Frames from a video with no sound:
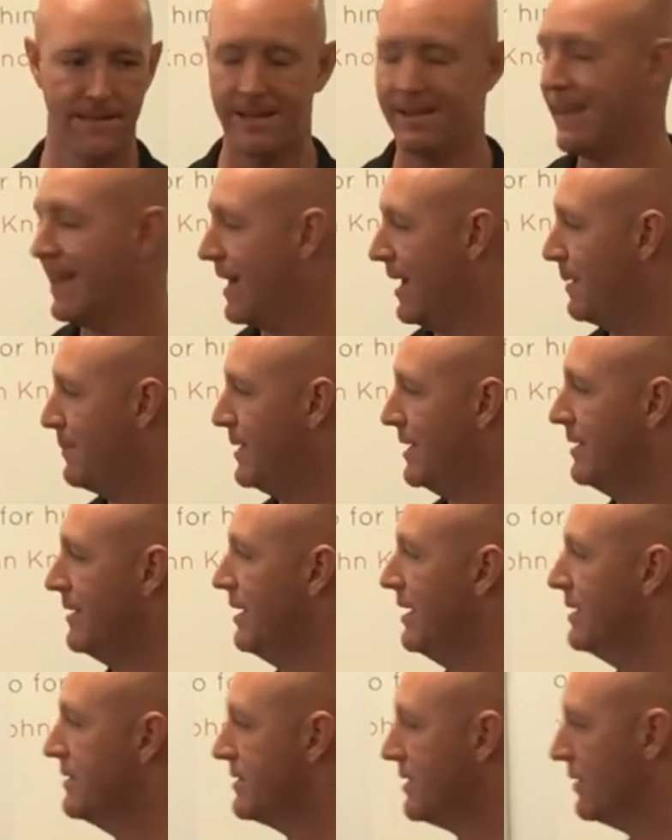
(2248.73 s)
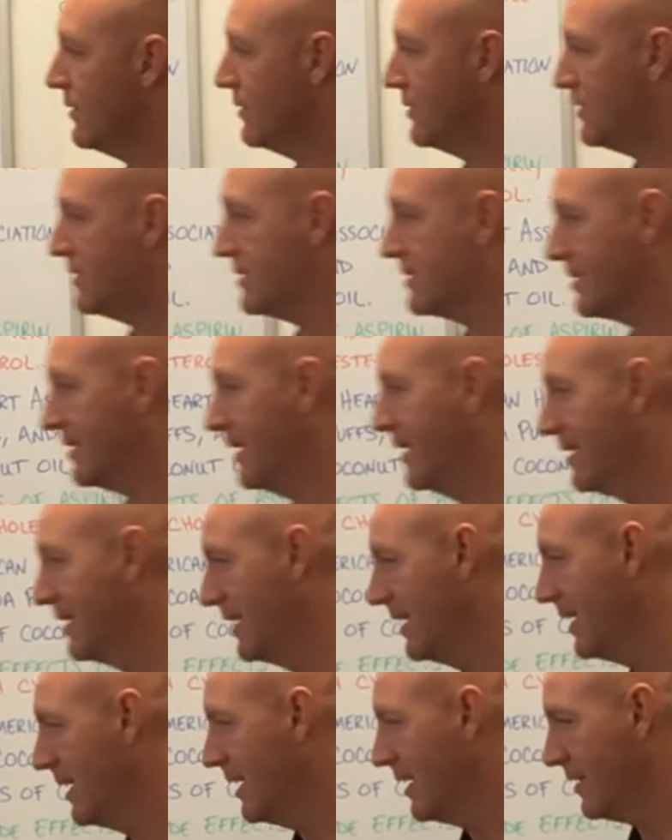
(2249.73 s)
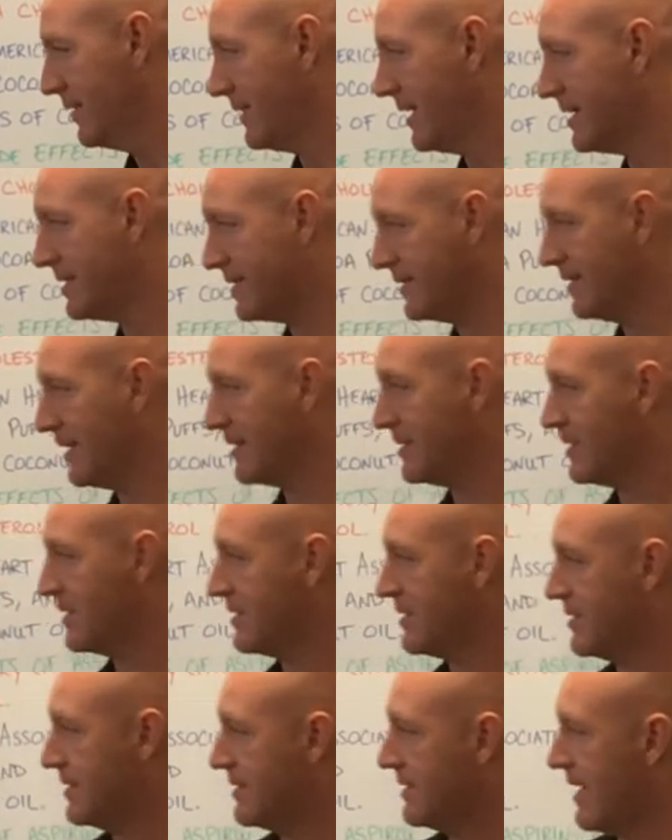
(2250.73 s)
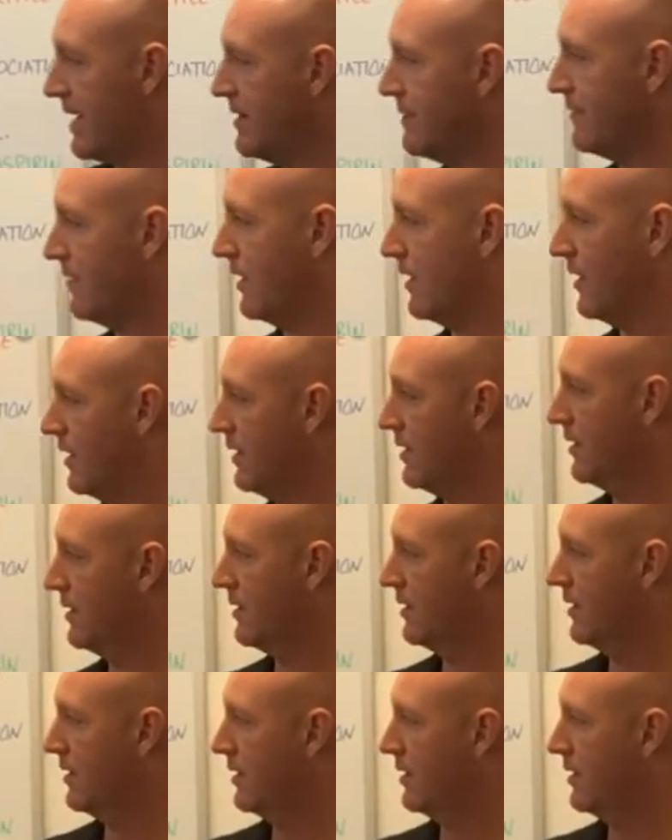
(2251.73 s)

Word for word: Yeah, I mean, and so just that's that's just the state of our